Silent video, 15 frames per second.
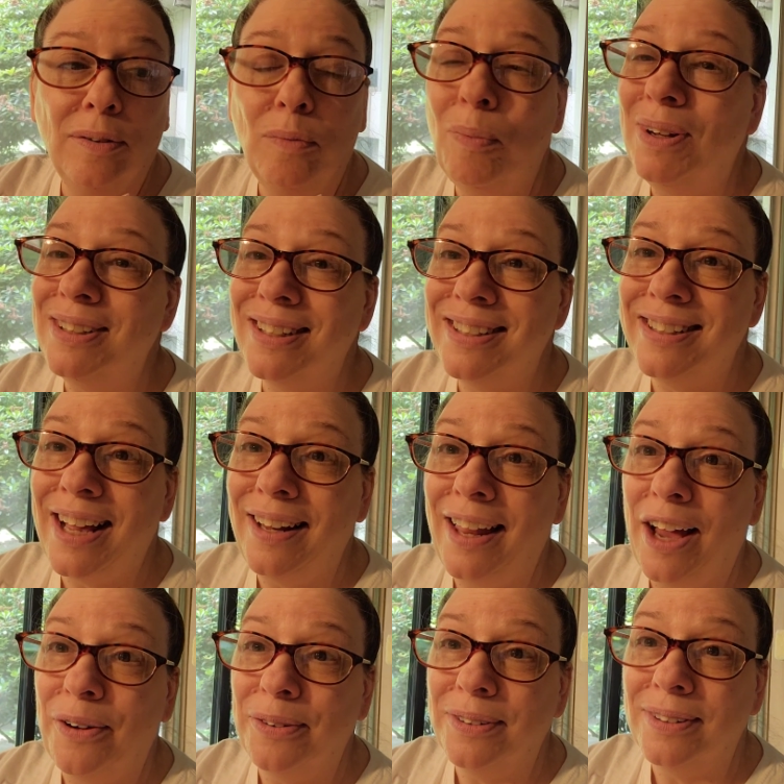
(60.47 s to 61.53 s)
was a
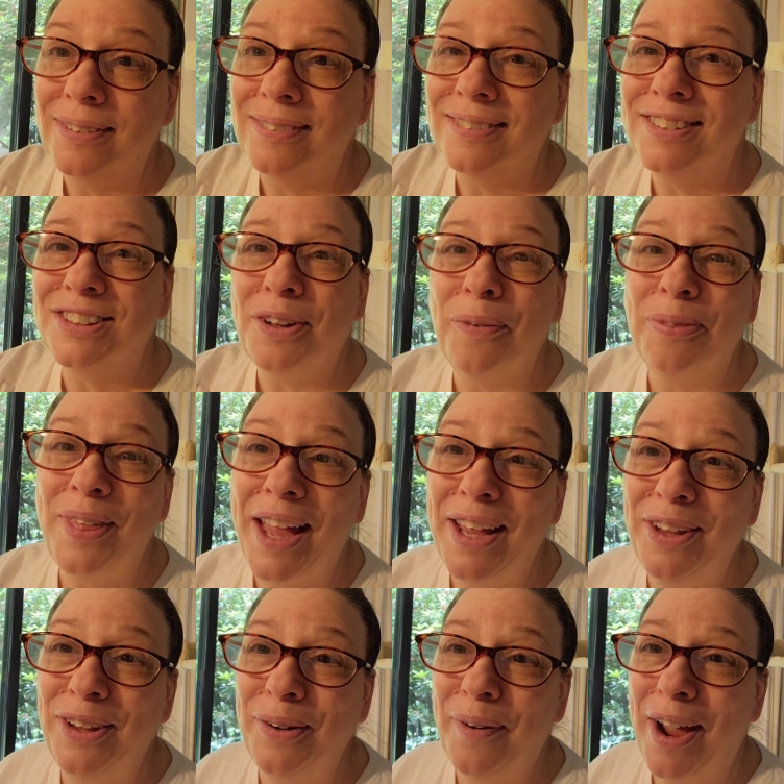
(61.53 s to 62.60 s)
sellout. So
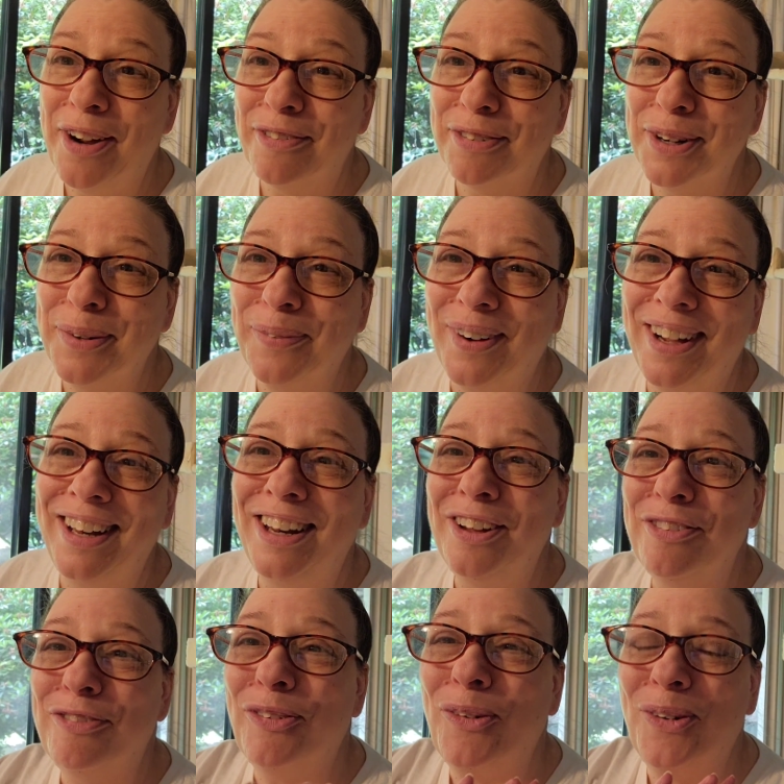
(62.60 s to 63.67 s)
thank you
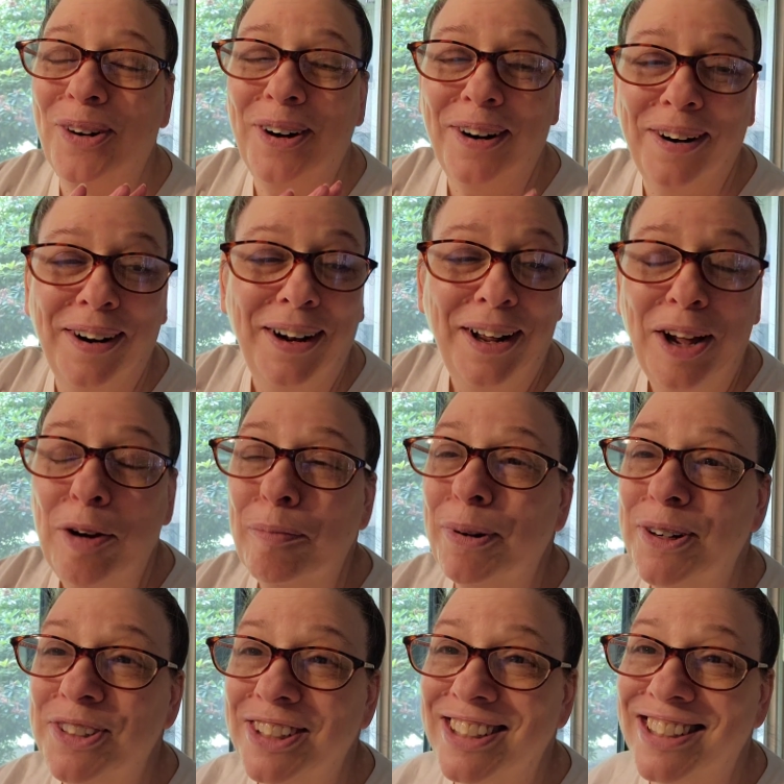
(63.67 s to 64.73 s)
everyone for
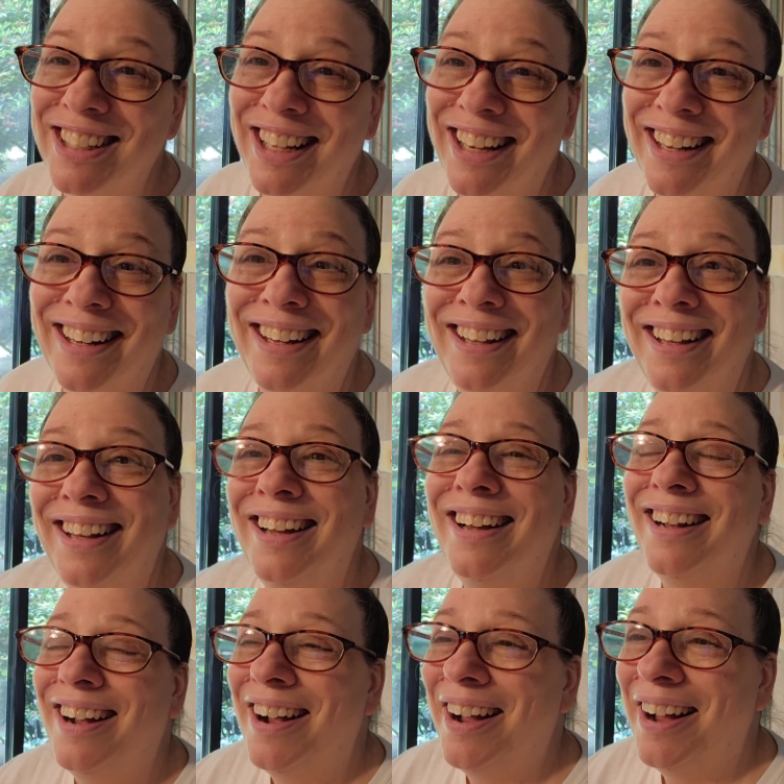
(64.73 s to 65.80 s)
purchasing
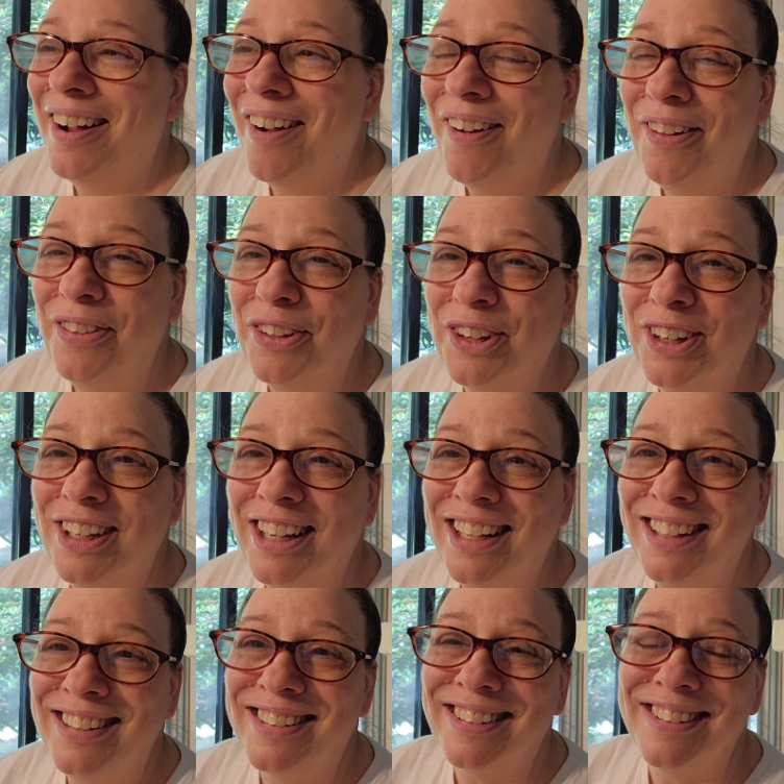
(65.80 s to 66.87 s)
uh, all the
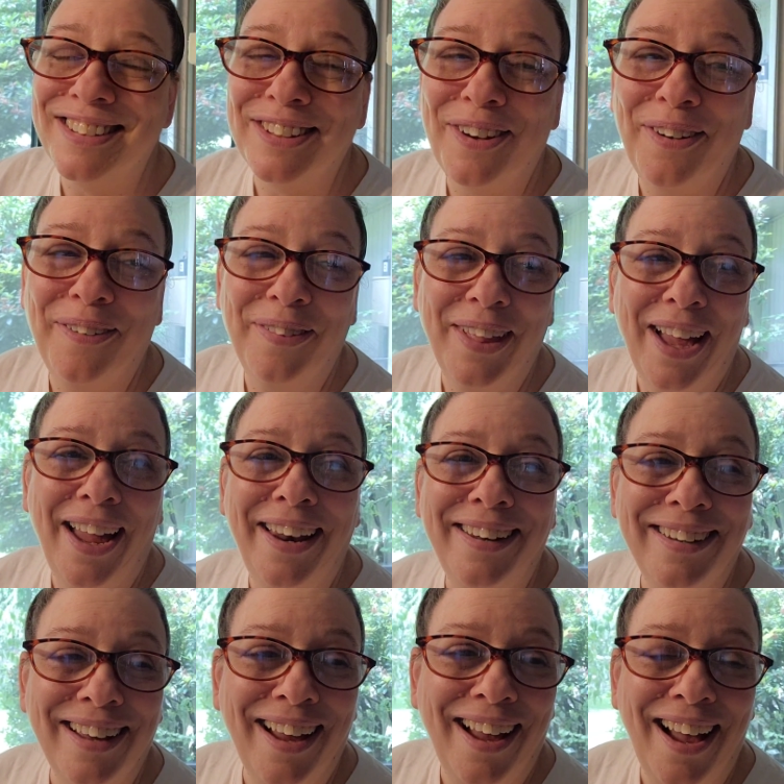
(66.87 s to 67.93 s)
goodies so
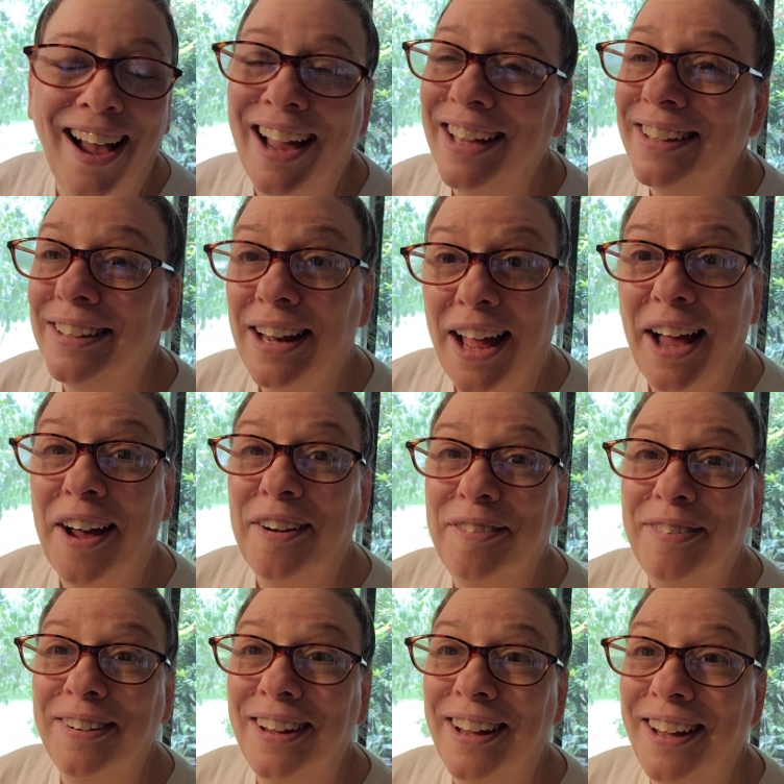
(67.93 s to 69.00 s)
that uh, I could
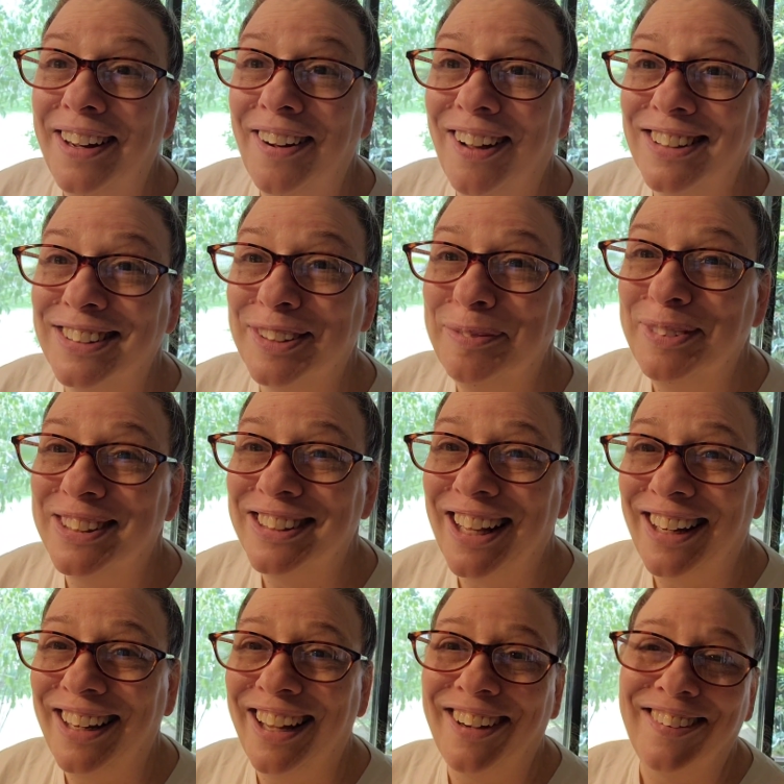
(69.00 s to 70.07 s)
have an awesome
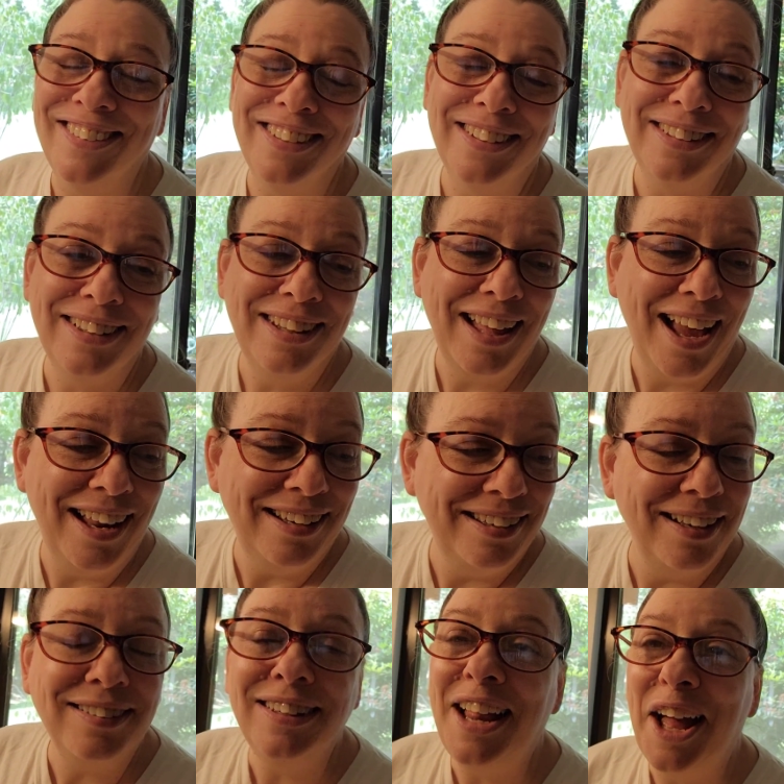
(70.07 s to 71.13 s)
sellout. That
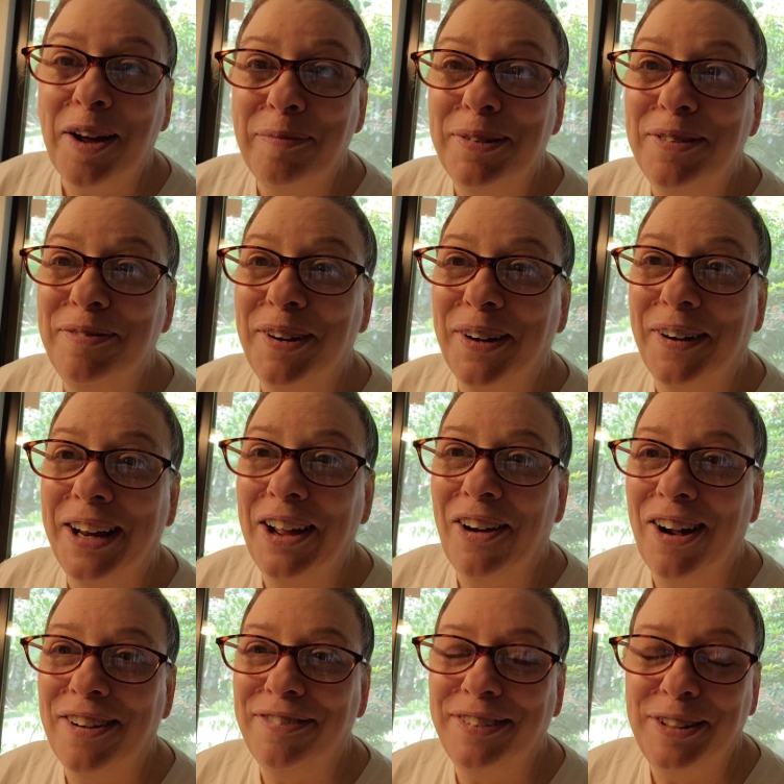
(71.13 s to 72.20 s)
doesn't happen very
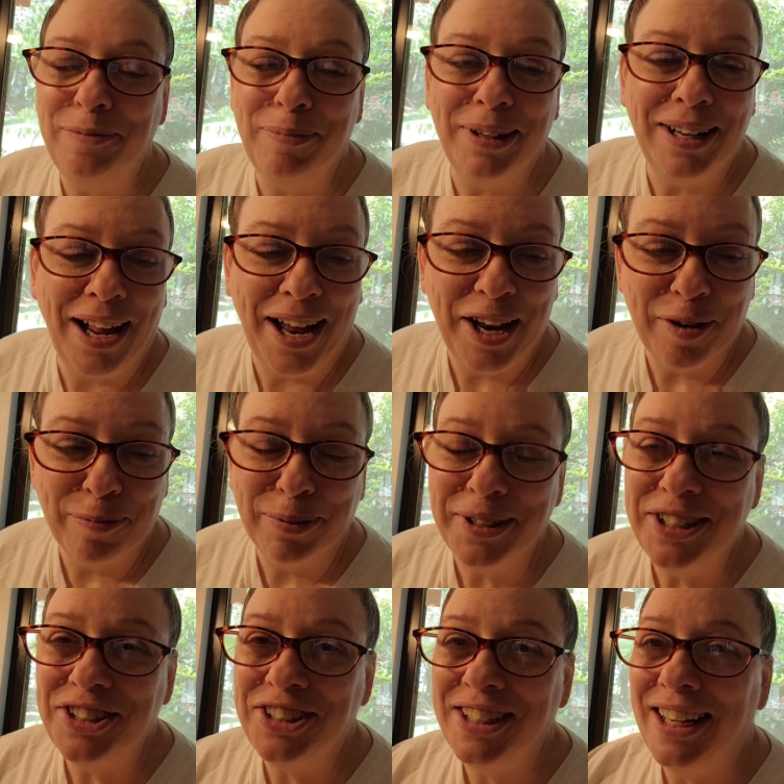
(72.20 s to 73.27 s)
often, but I
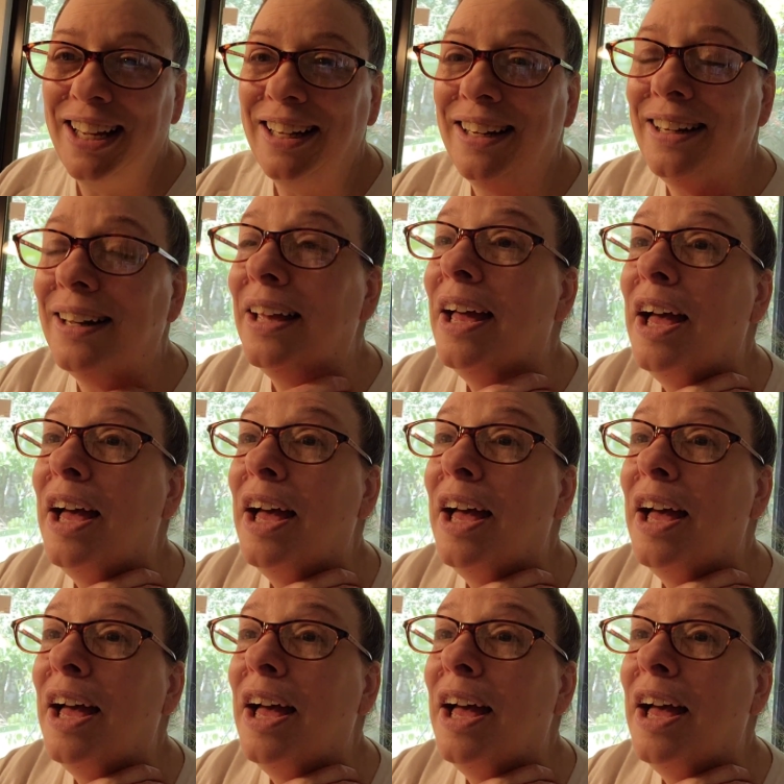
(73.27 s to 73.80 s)
appreciate it.